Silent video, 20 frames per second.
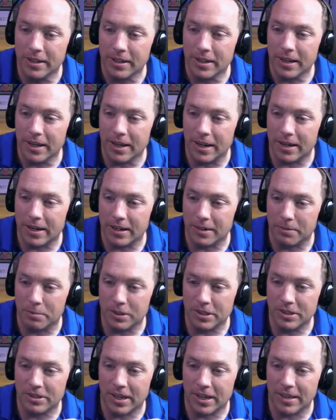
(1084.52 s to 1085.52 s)
And I can
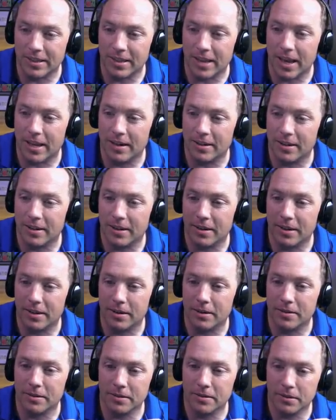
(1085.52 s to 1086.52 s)
appreciate
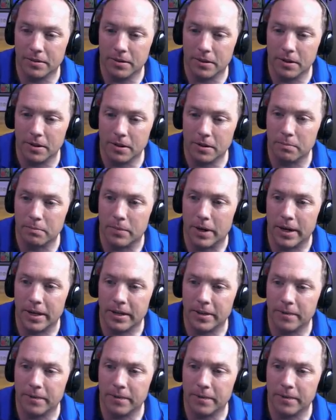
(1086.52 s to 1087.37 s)
that. Mike.